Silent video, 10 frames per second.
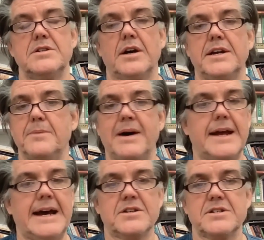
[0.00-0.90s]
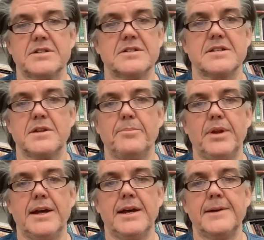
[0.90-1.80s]
talking about actions in the
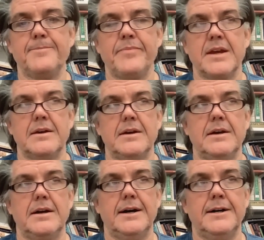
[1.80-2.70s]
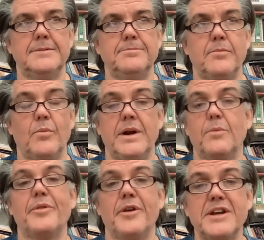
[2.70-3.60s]
play,
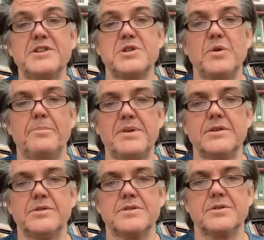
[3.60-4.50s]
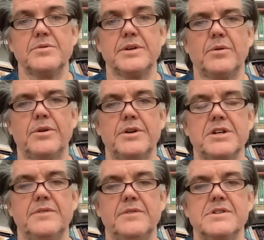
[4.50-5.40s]
what the things you appeal to in order
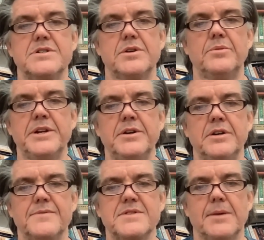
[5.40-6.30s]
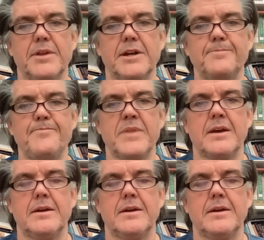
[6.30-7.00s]
to convince your reader of something.